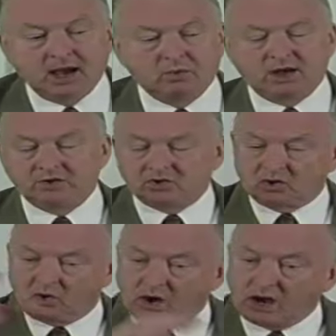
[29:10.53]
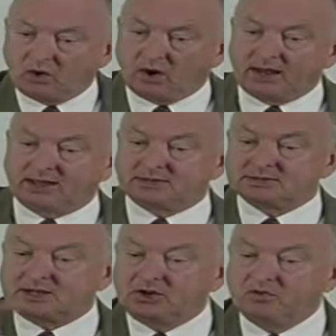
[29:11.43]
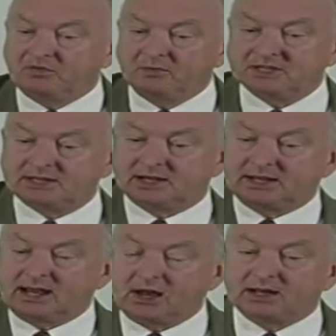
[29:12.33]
I wanted to know how, I like to say euphemistically, how to